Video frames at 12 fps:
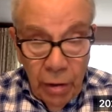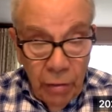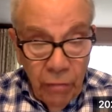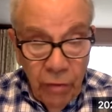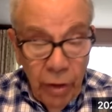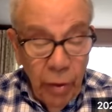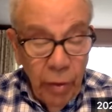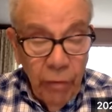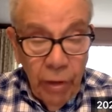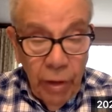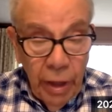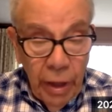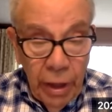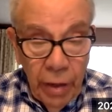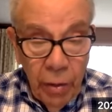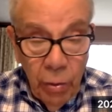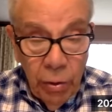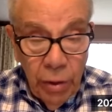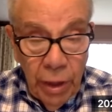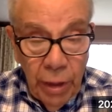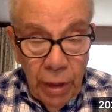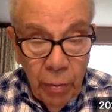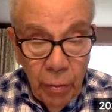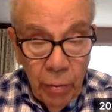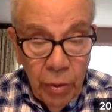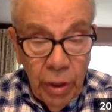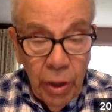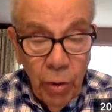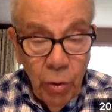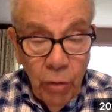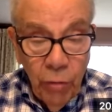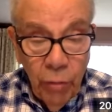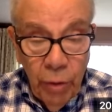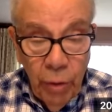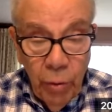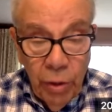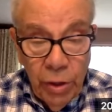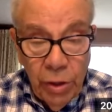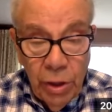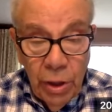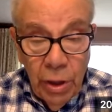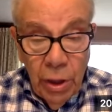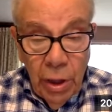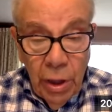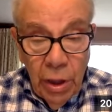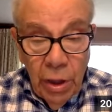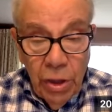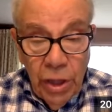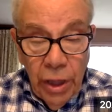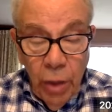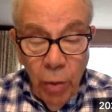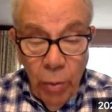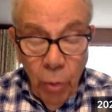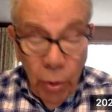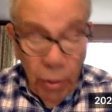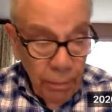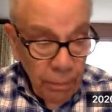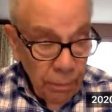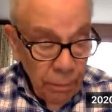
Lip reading: very, very high the whole time. Thank you all for being with us. Jackie, one more.